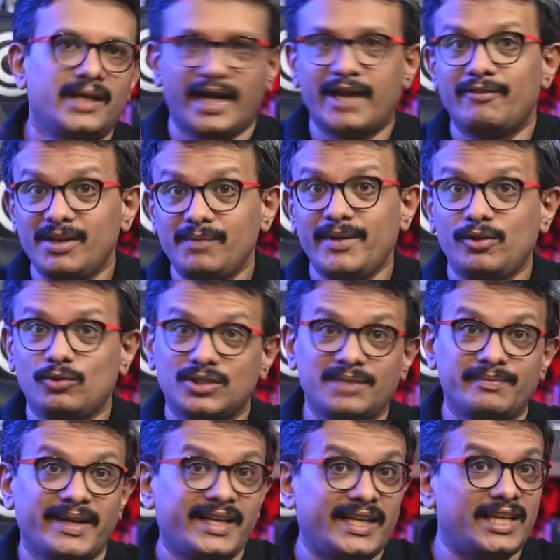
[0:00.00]
I will be
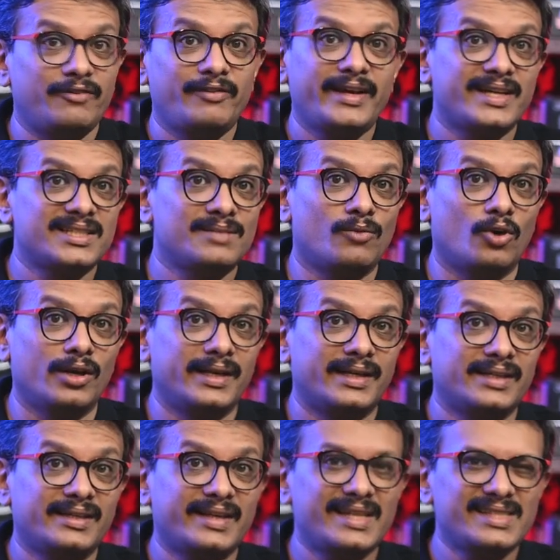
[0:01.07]
using my TV as a
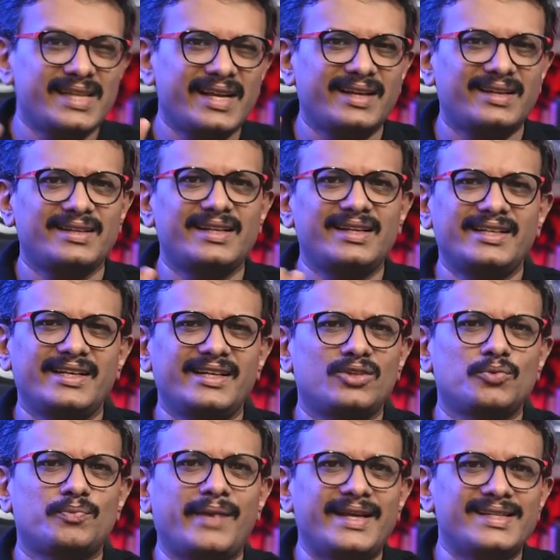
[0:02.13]
monitor as I intend
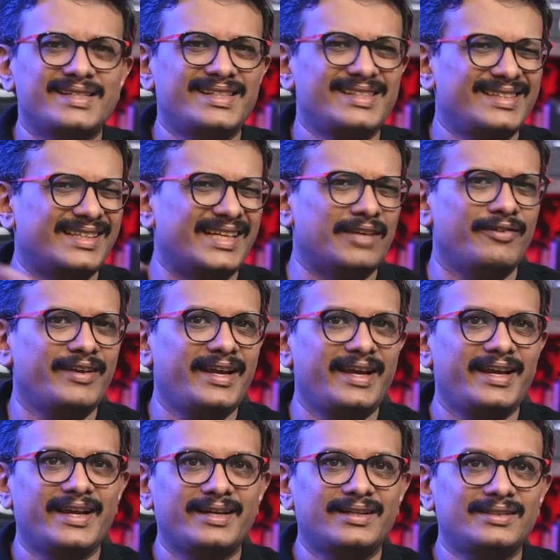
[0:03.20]
to place it in the living
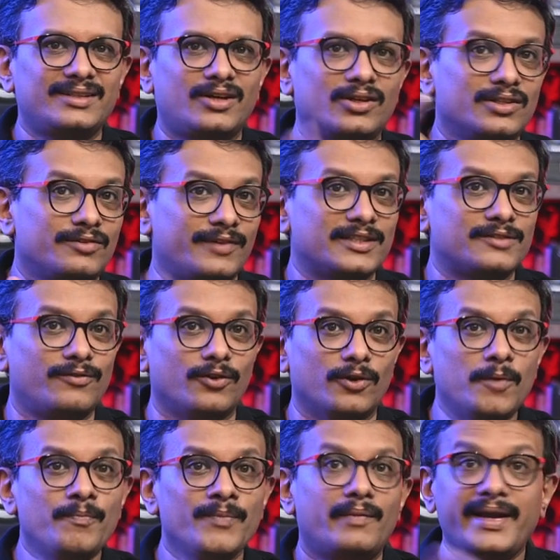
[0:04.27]
area on the first
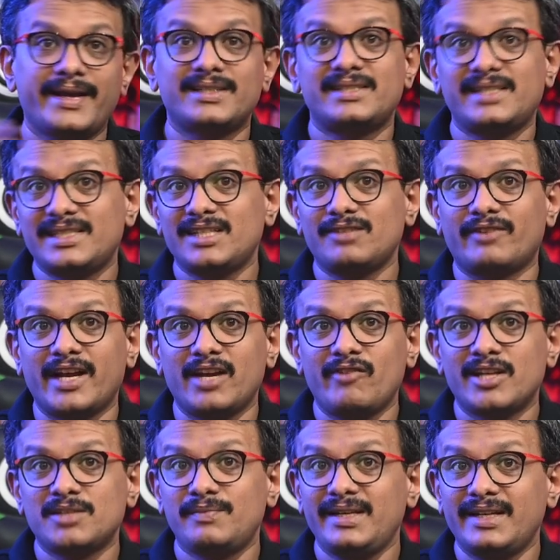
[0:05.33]
floor. My HTC Vive
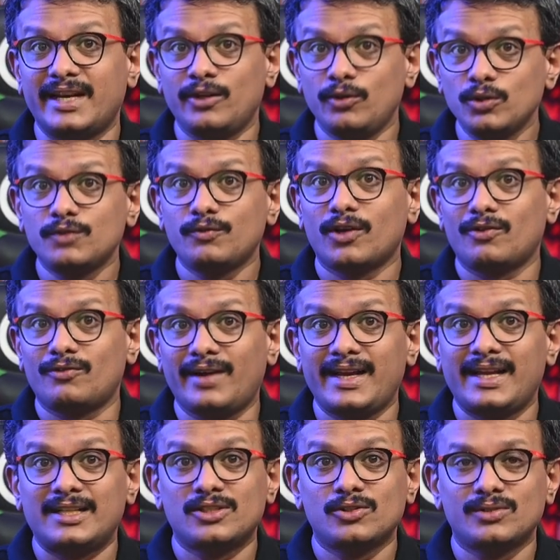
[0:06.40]
has been unused for a
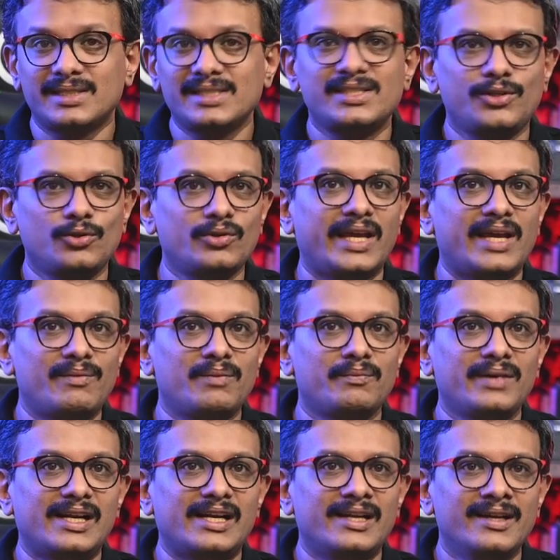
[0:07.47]
while, so this new gaming
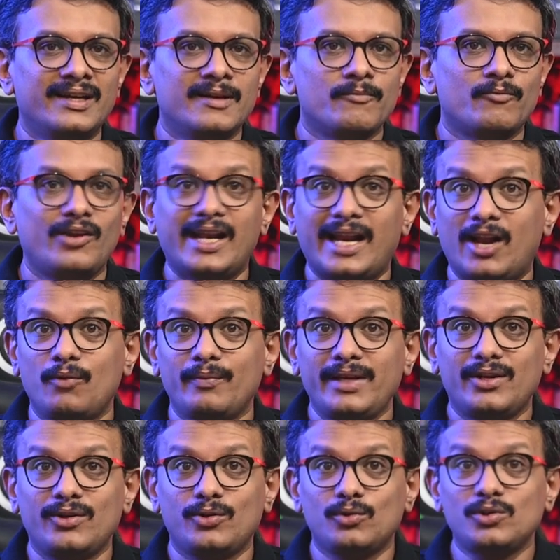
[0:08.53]
build will allow
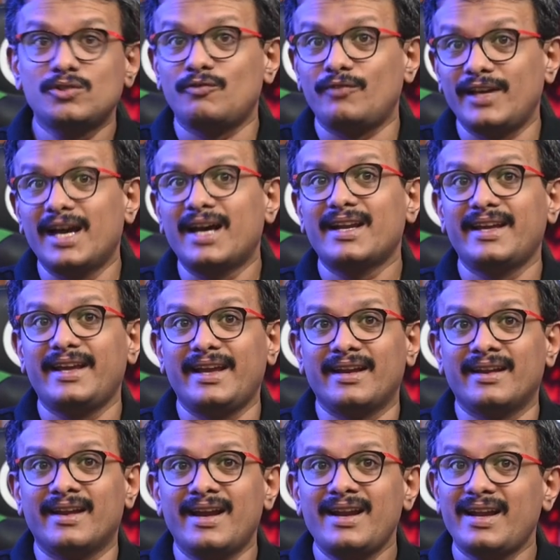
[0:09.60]
me to use VR
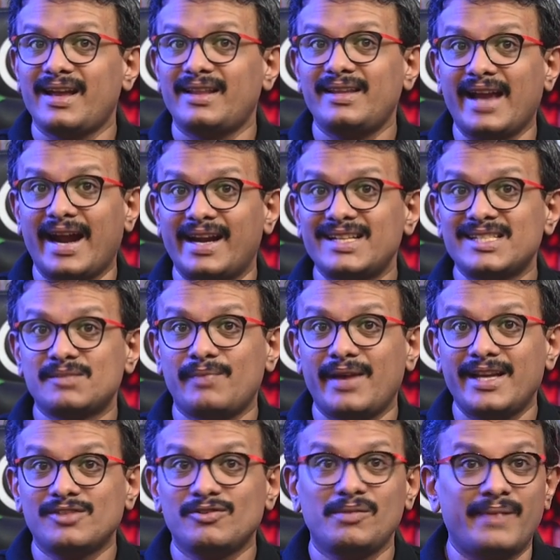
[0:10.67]
again, and the added
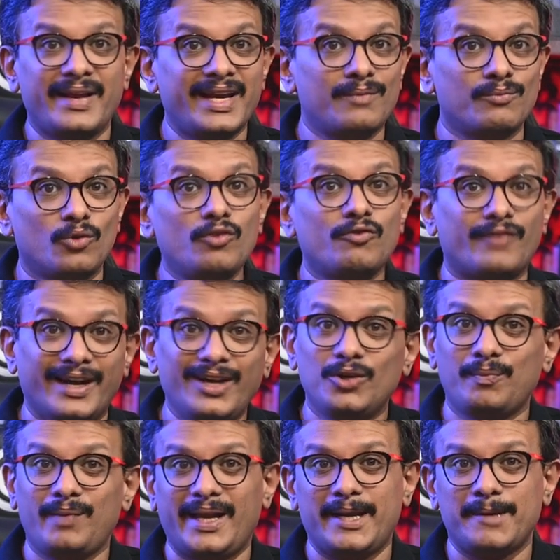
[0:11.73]
space will make it more fun
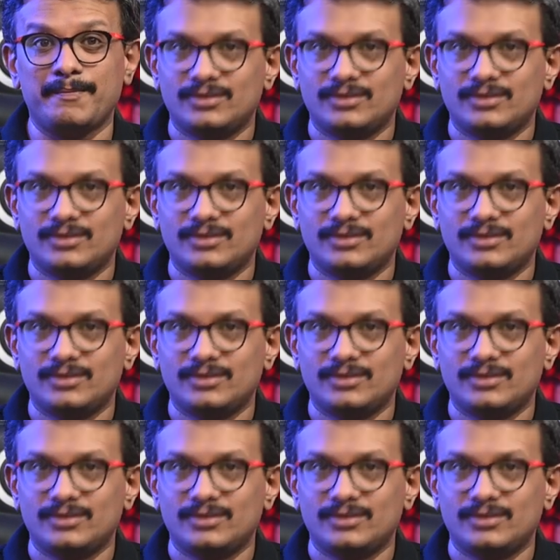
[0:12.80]
to play.